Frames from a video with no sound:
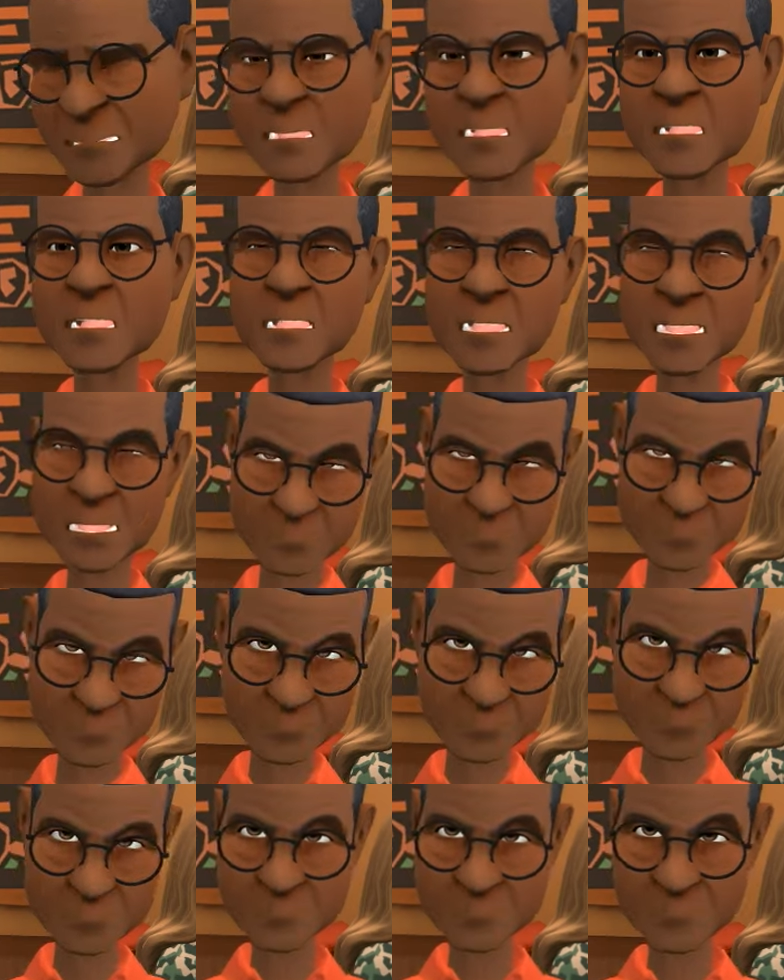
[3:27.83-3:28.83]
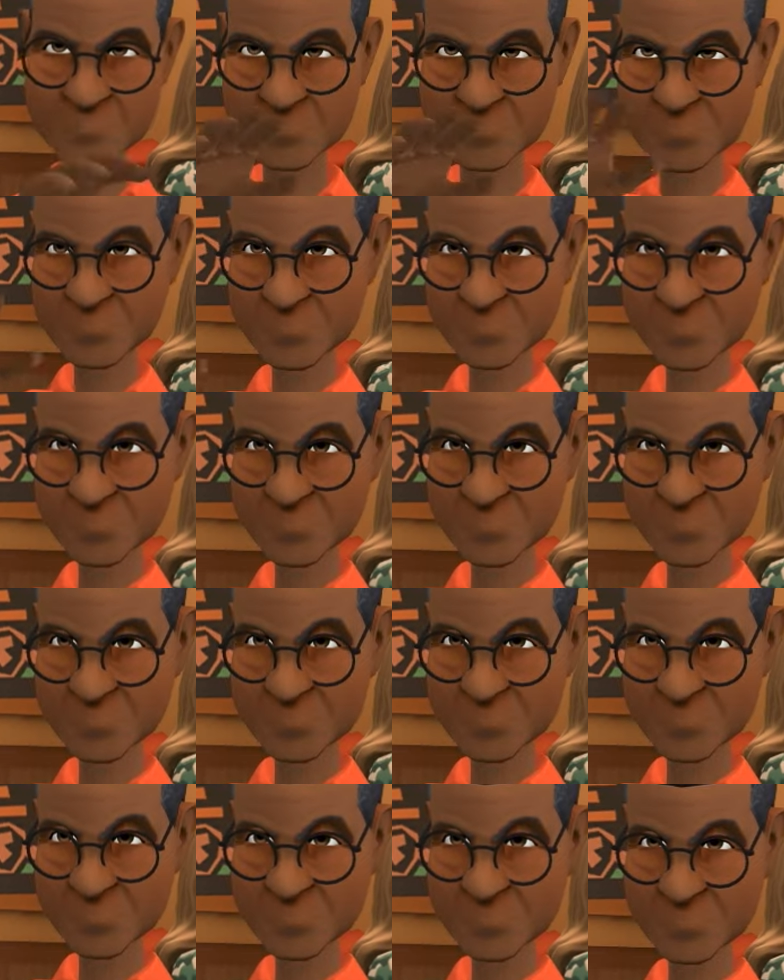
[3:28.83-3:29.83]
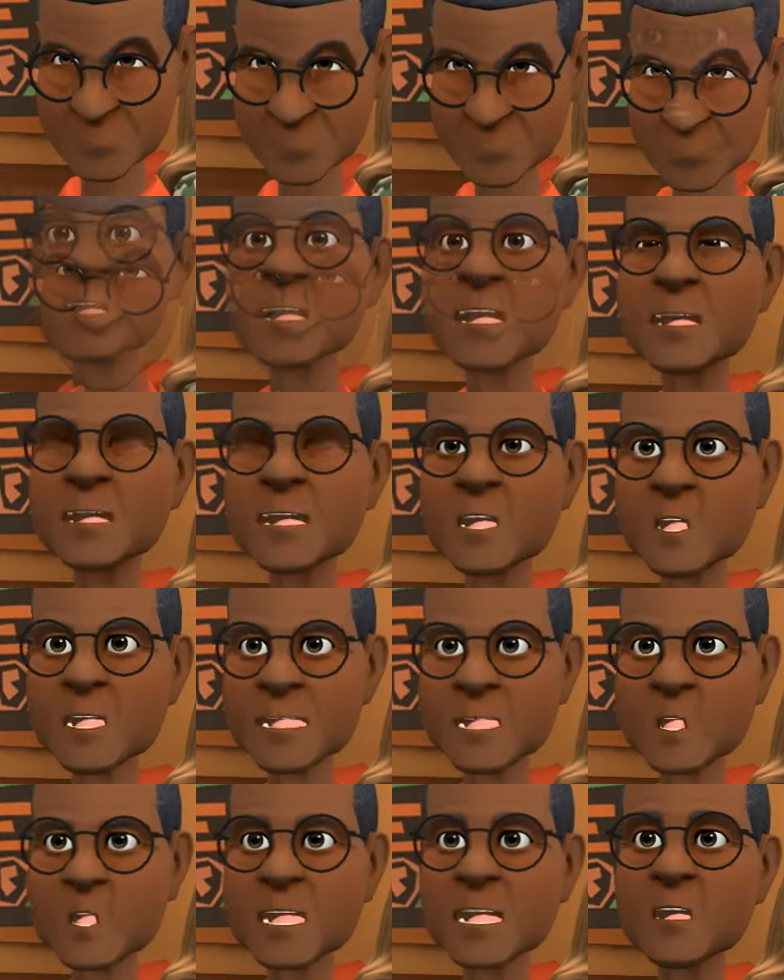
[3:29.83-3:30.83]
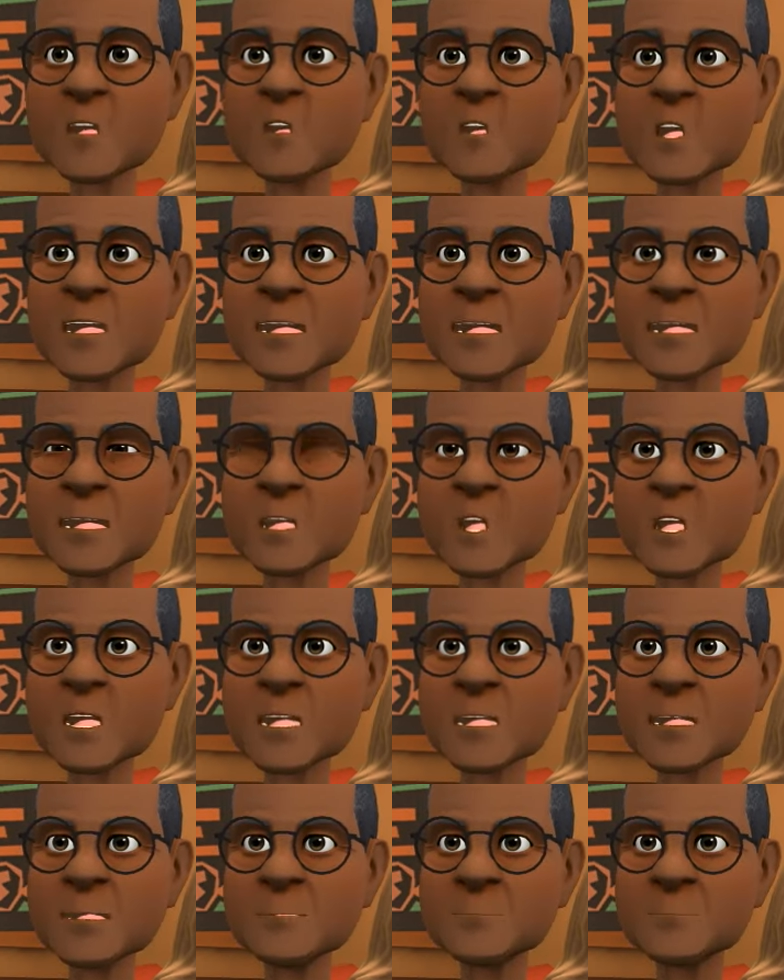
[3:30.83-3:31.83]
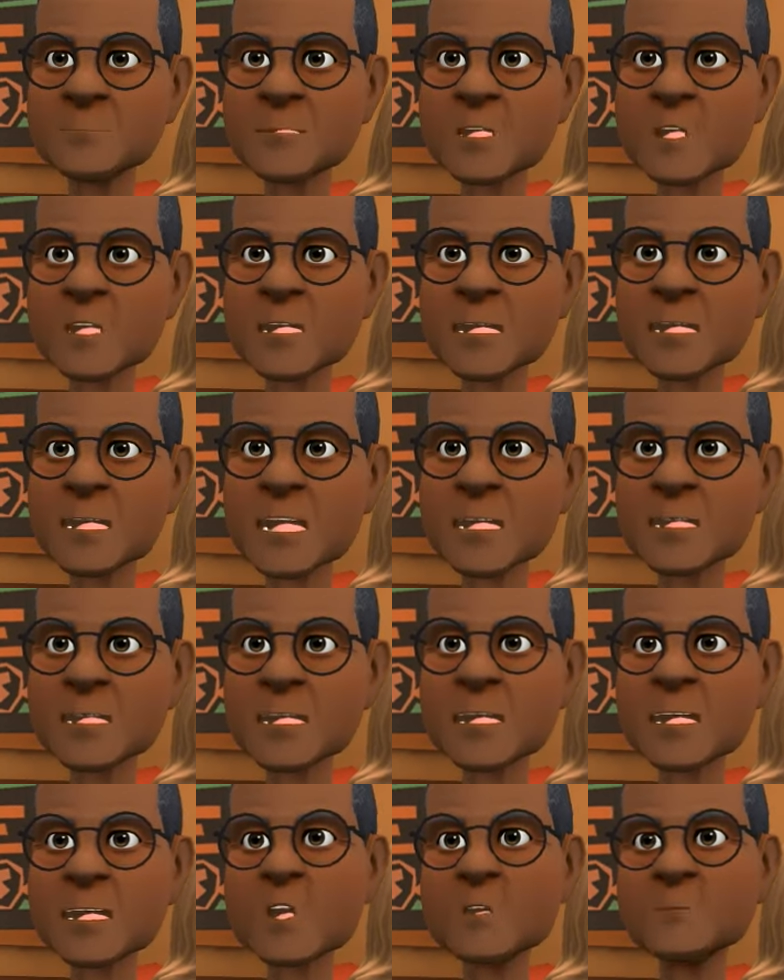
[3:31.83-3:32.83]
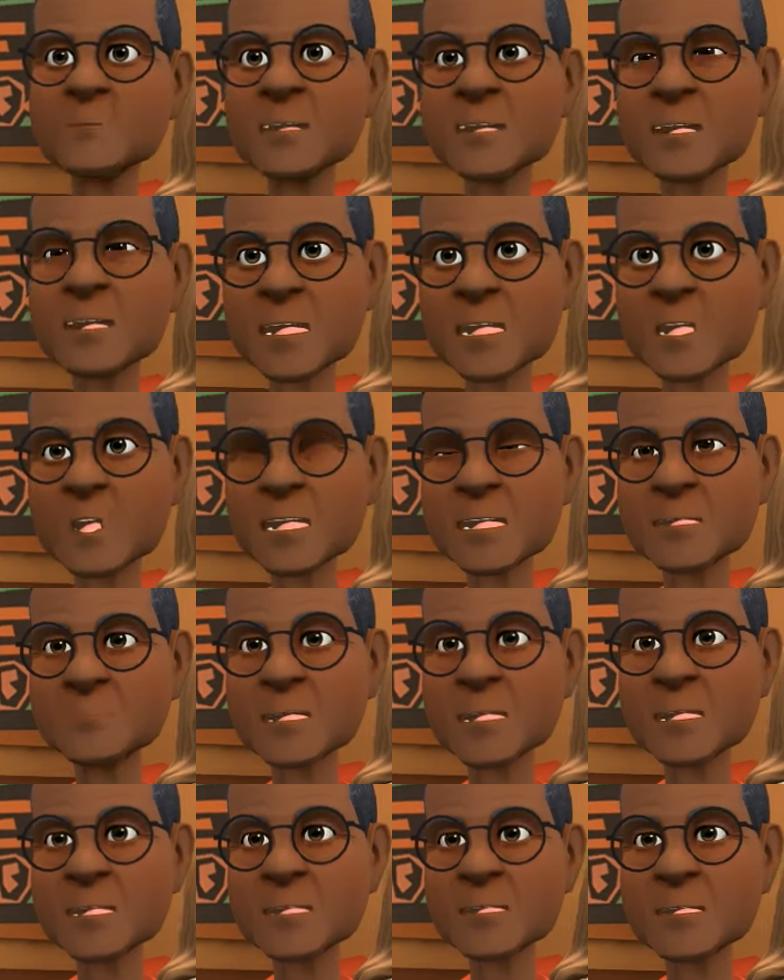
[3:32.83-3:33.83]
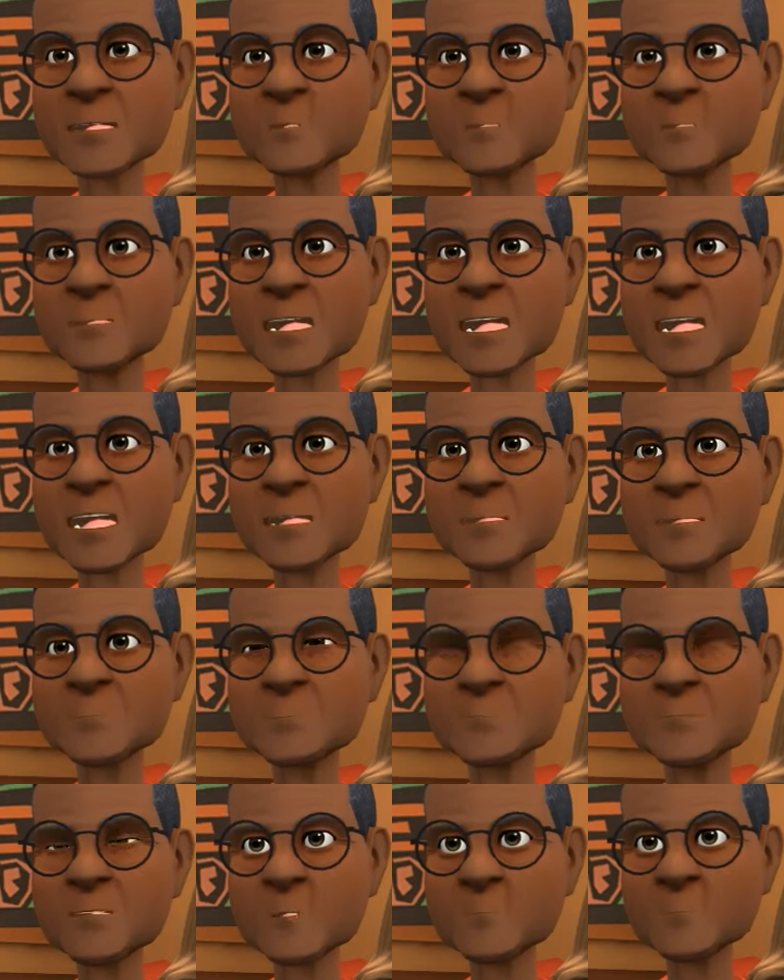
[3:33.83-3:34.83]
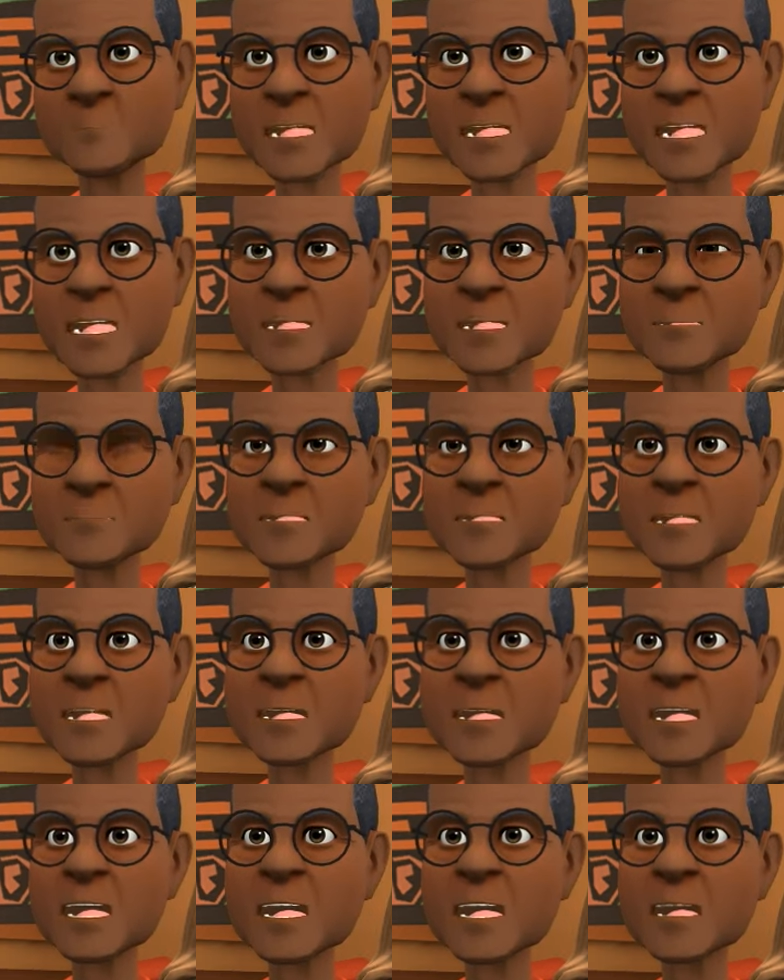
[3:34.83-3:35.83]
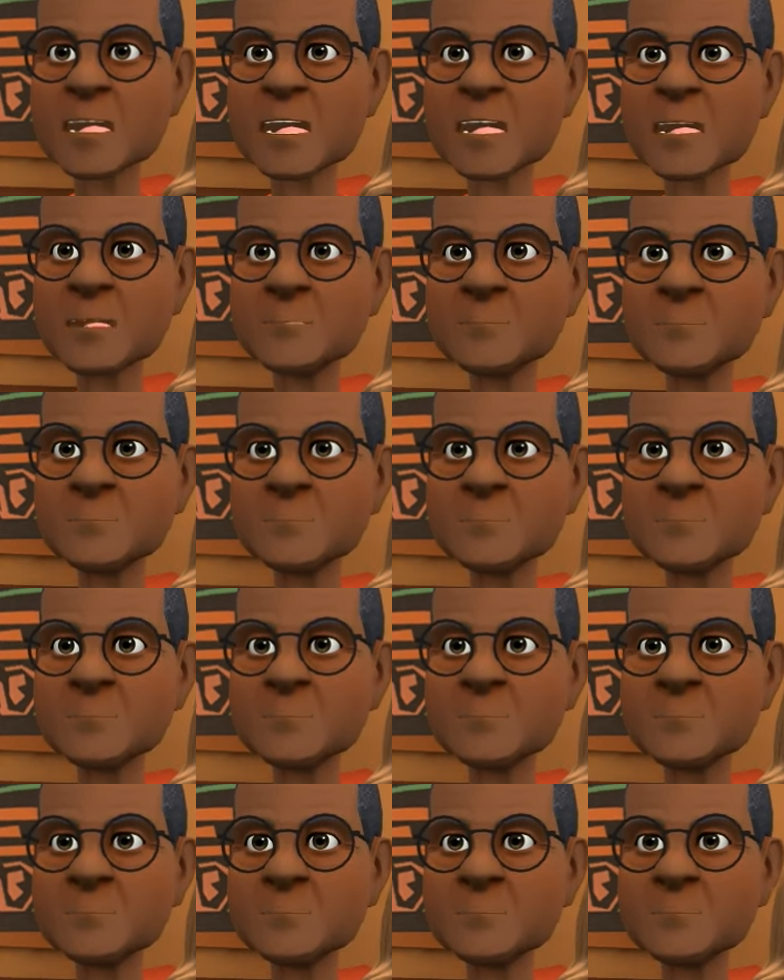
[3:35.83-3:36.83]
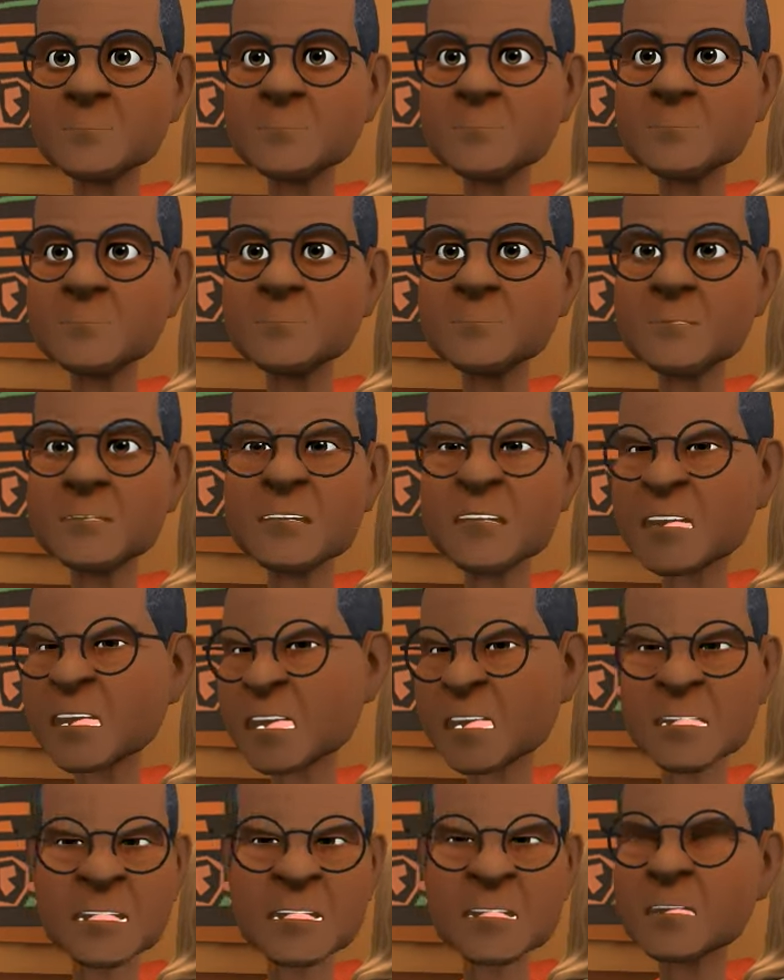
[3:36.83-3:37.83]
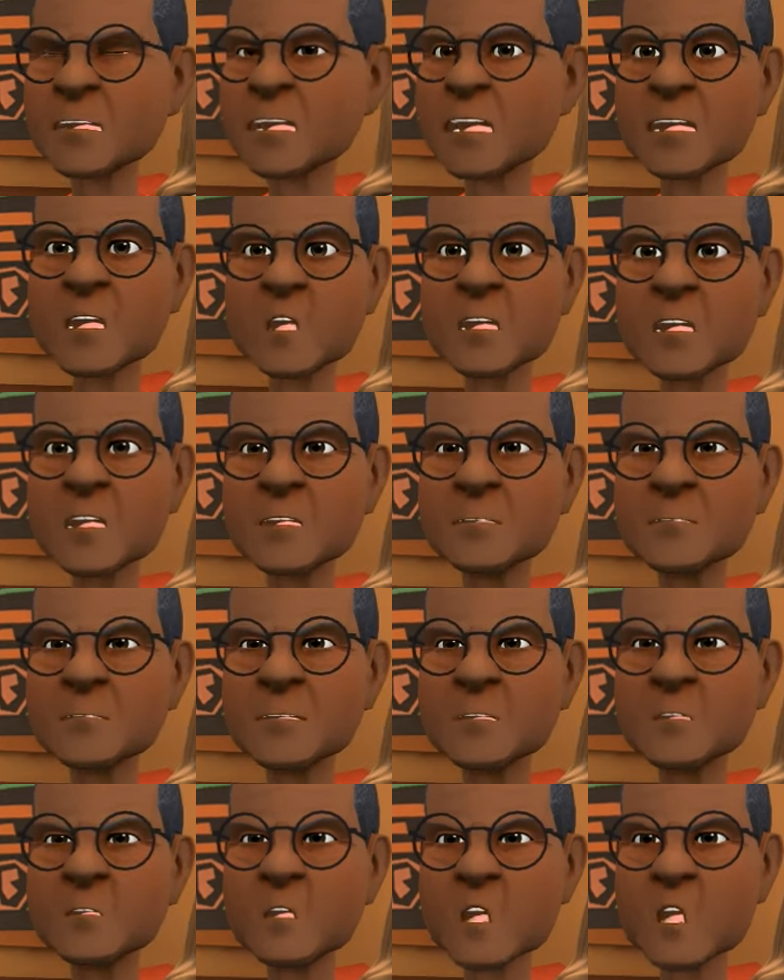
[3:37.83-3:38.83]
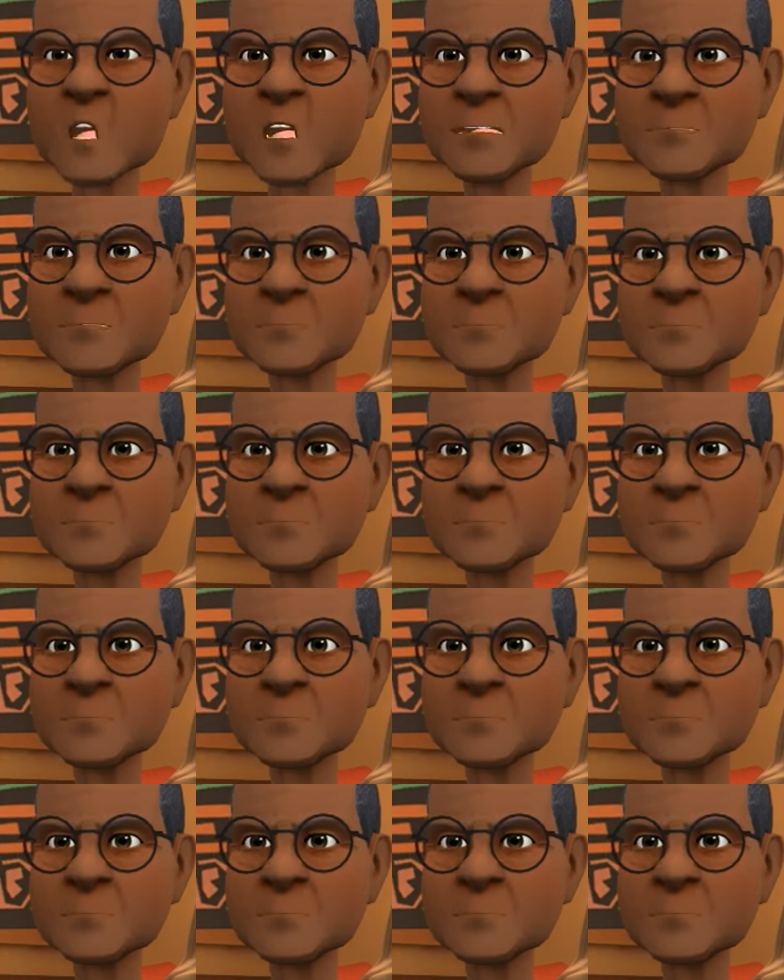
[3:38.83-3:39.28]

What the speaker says: One day, when you are older, it will hit on you how foolish you were to destroy the good marriage you had begun to build for mere temporary thrills and affairs that did you no good.